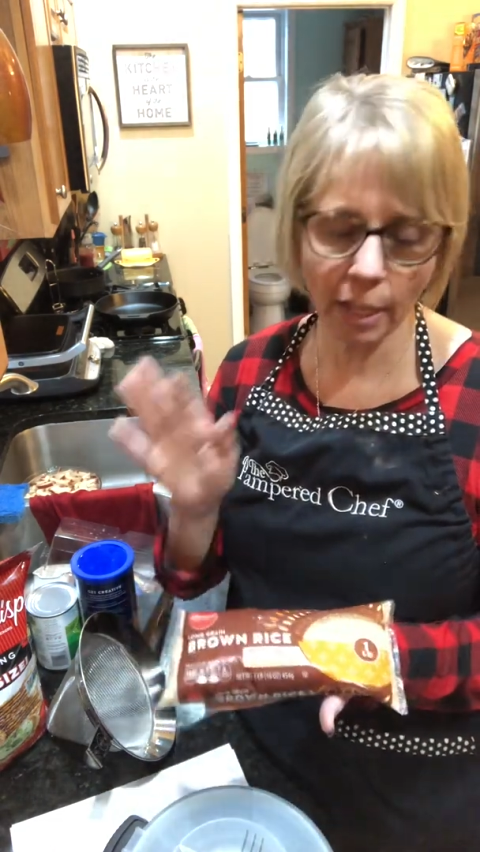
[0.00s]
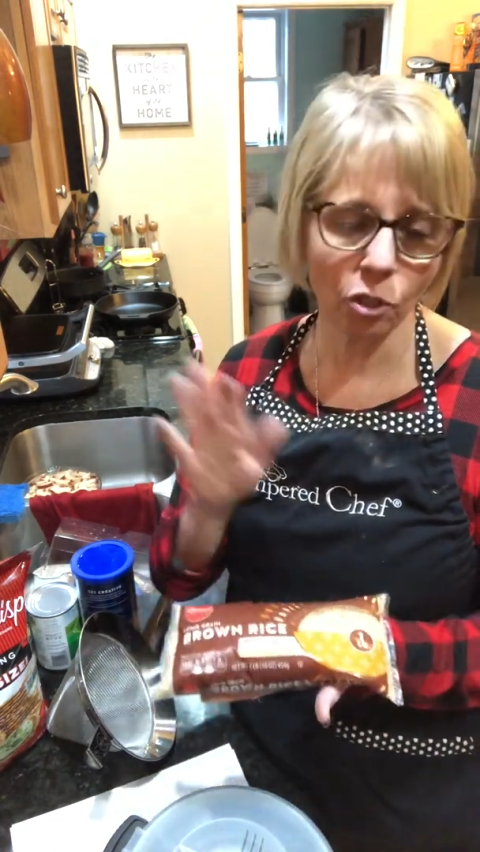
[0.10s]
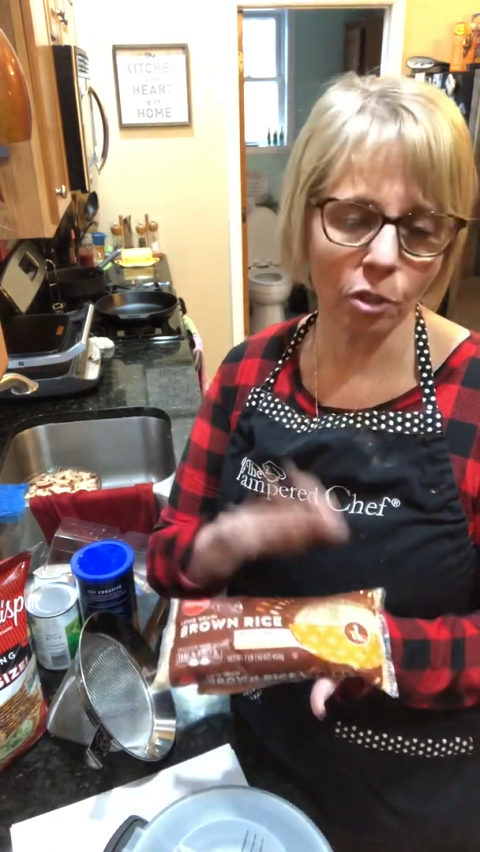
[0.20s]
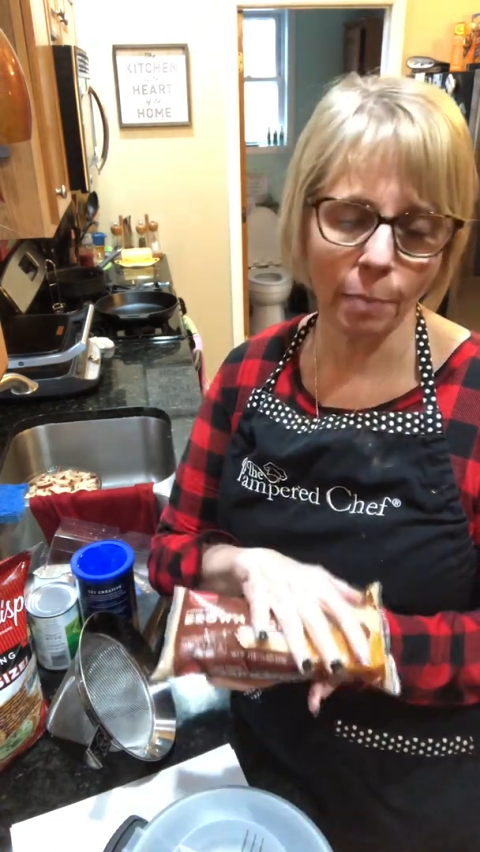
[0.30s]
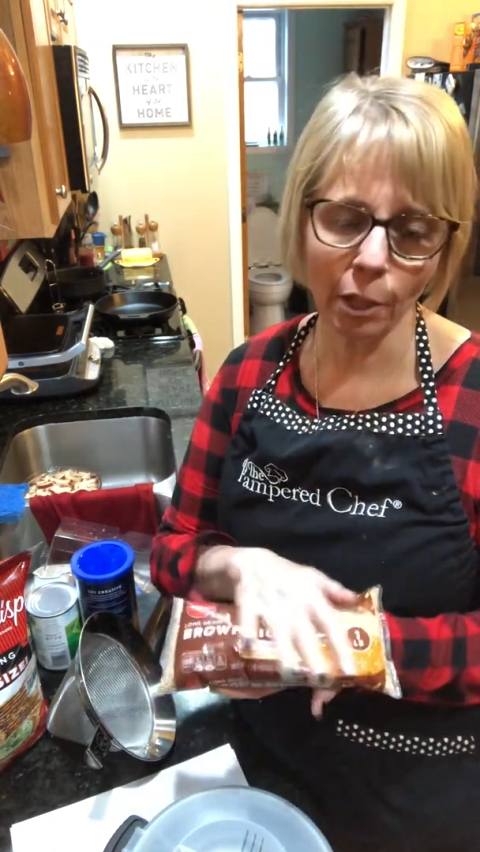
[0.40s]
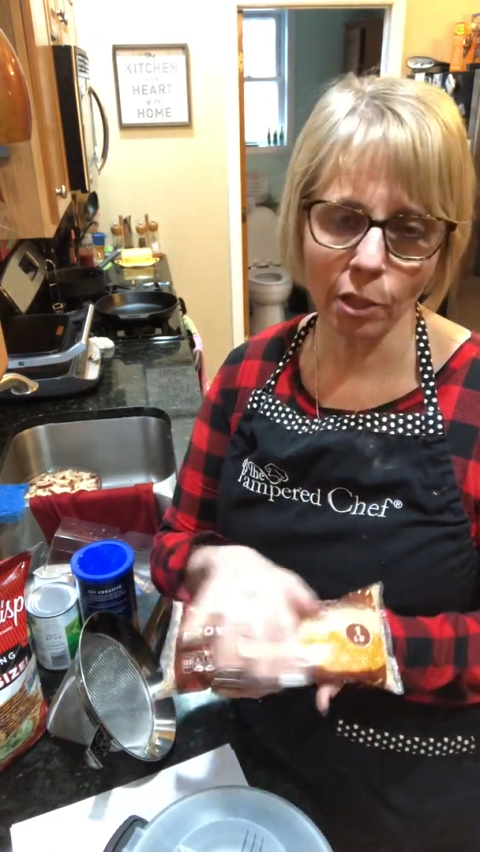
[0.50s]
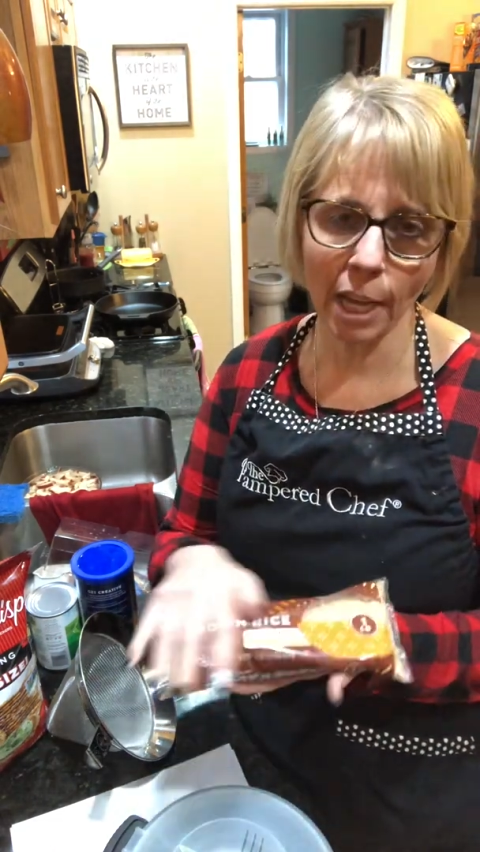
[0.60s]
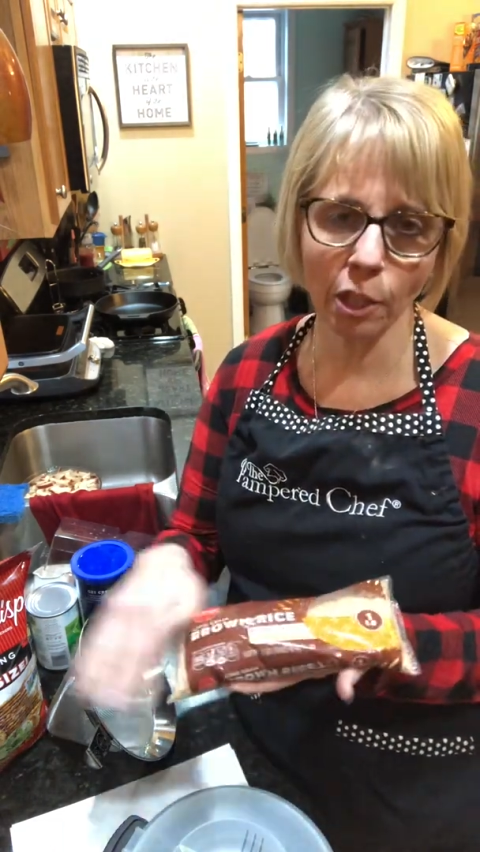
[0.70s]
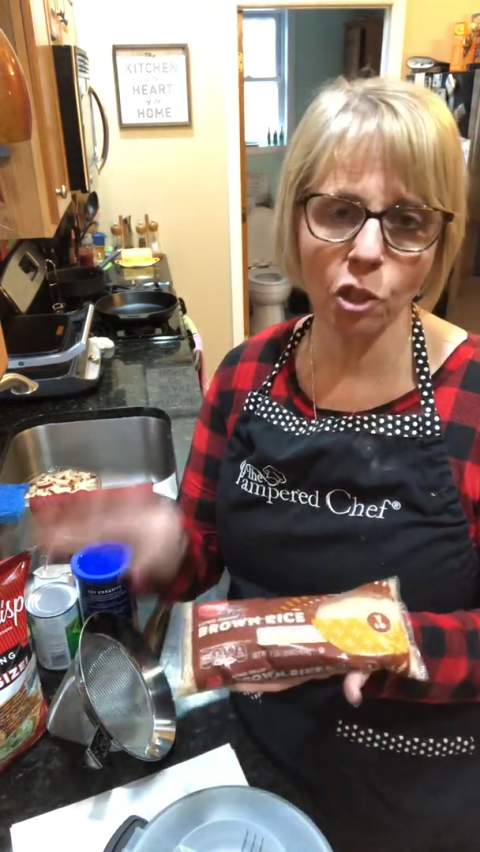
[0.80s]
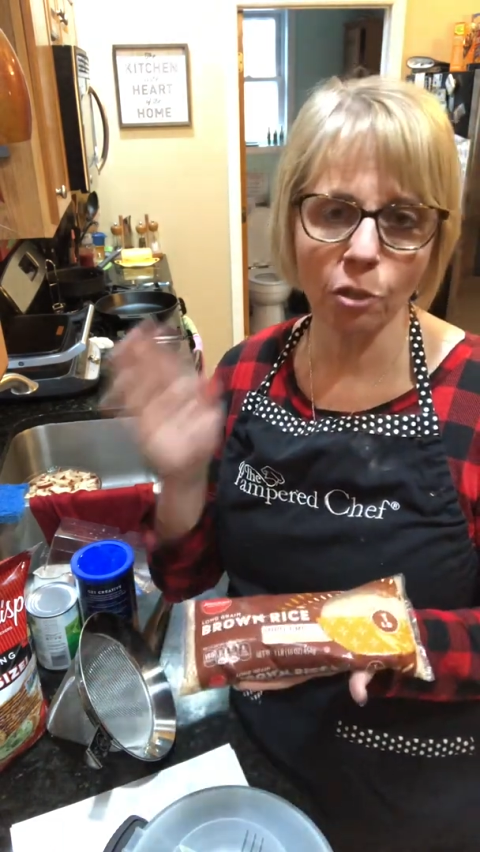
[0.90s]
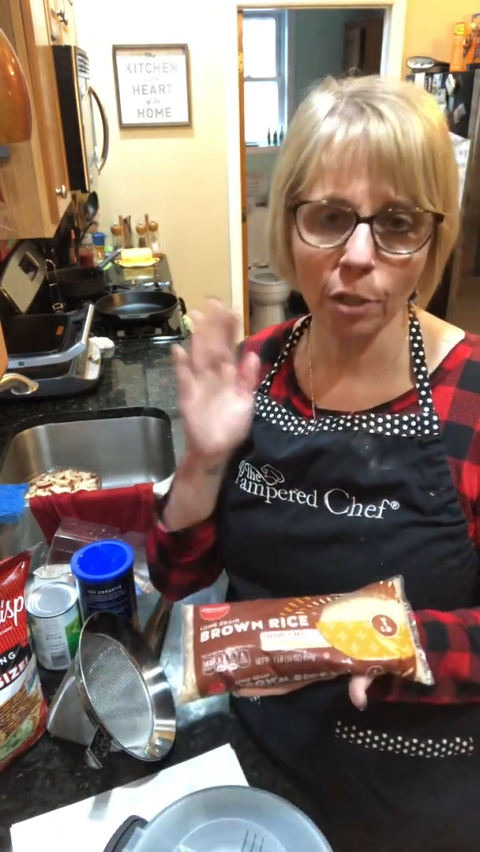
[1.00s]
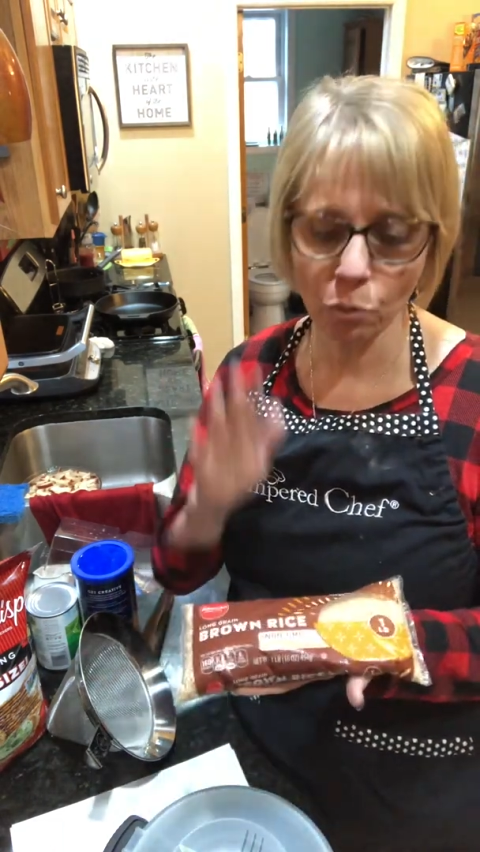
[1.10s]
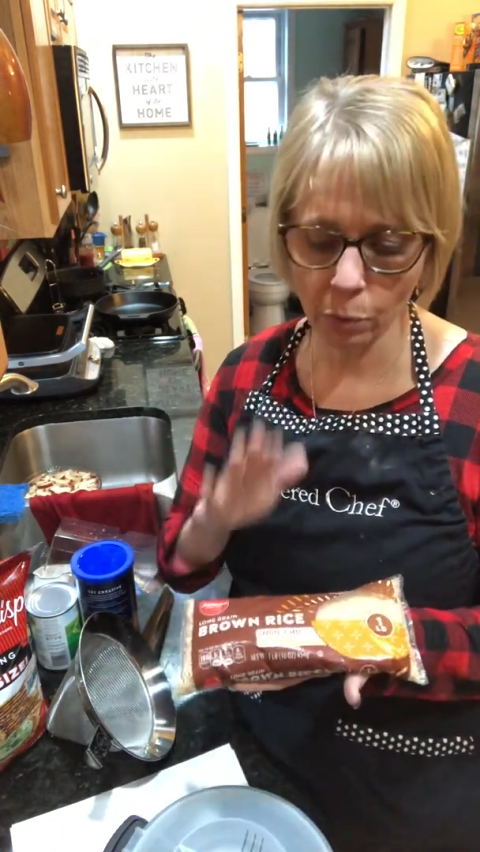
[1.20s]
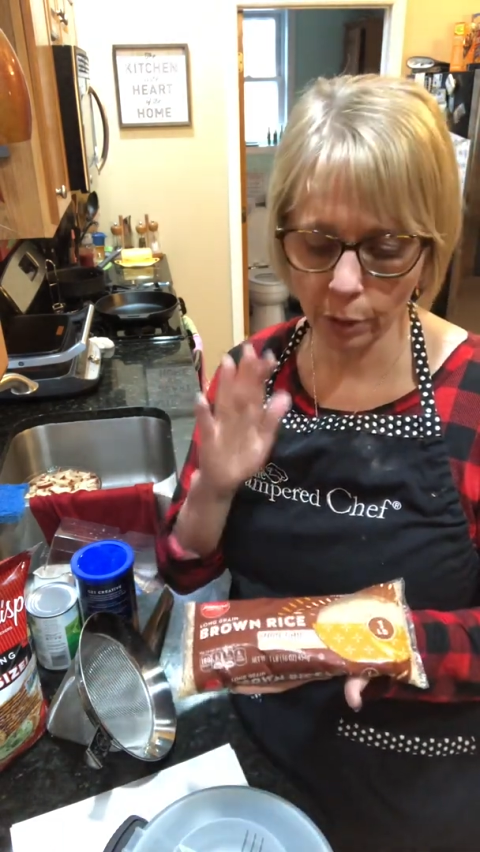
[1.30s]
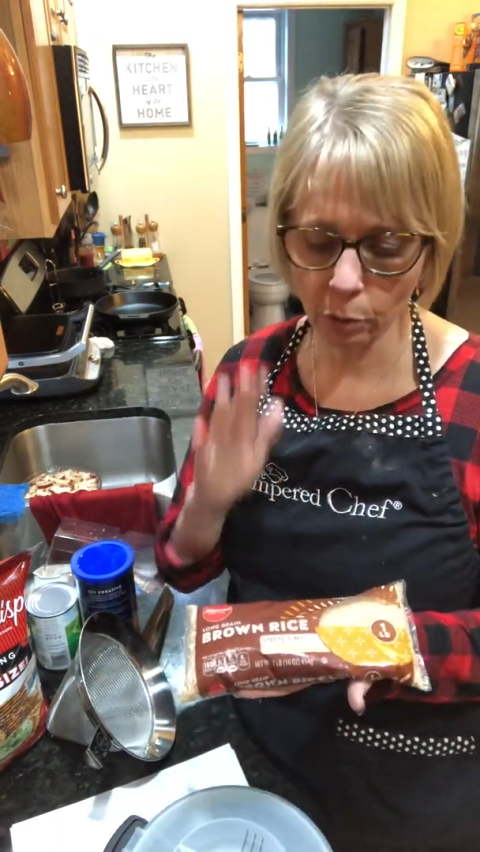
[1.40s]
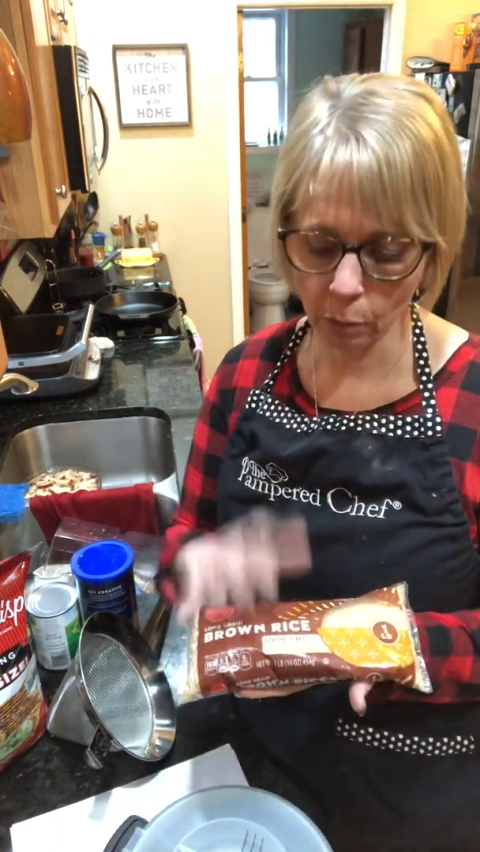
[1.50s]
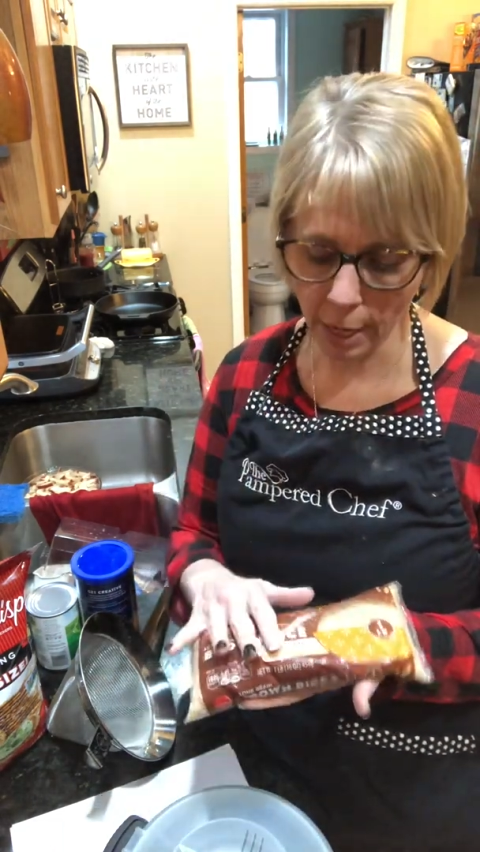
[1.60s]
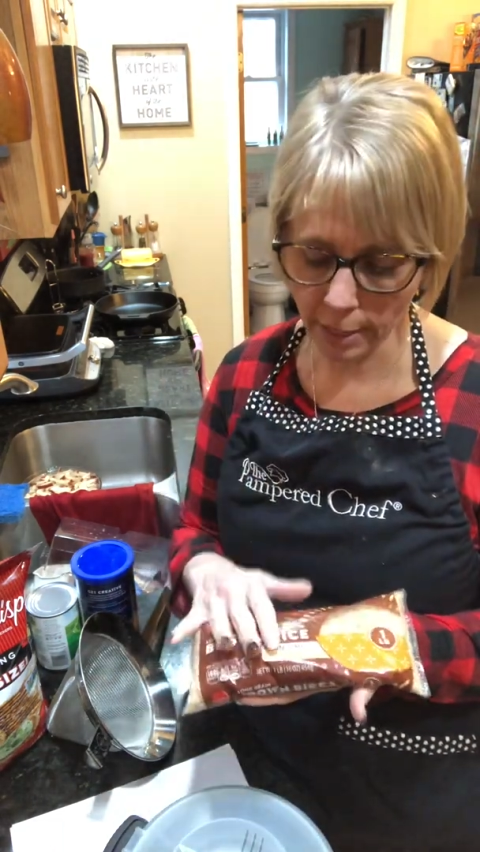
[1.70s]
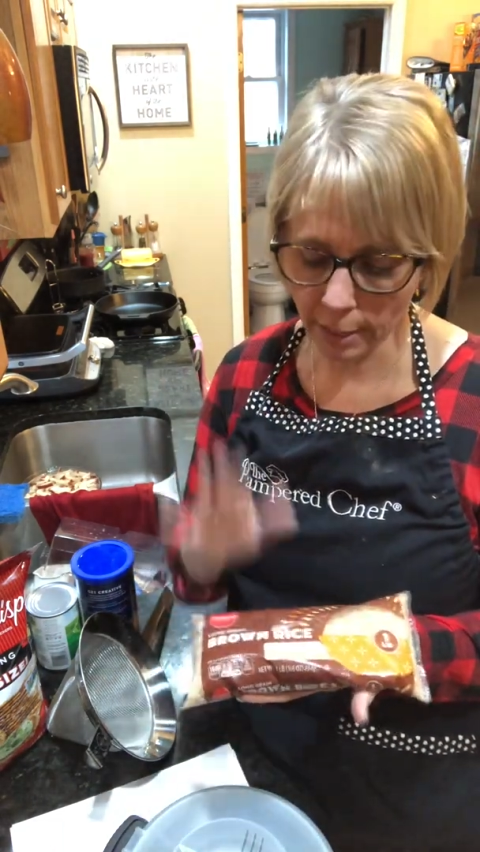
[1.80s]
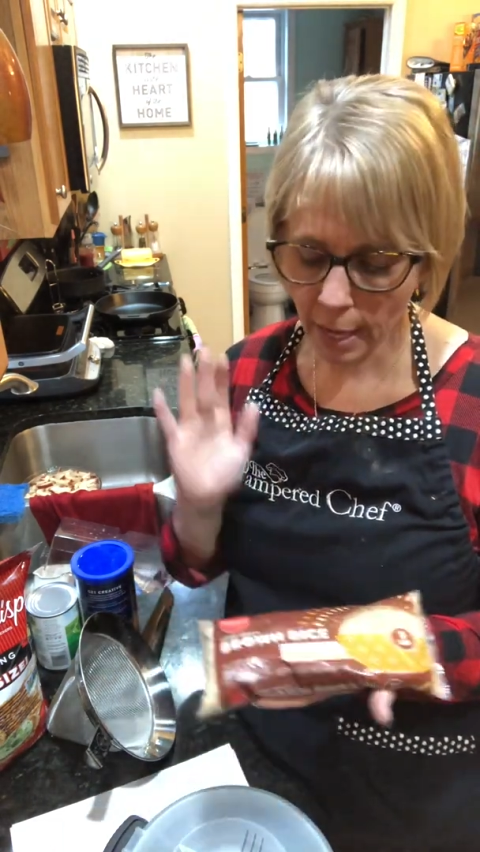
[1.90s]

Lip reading: just better texture is real rice.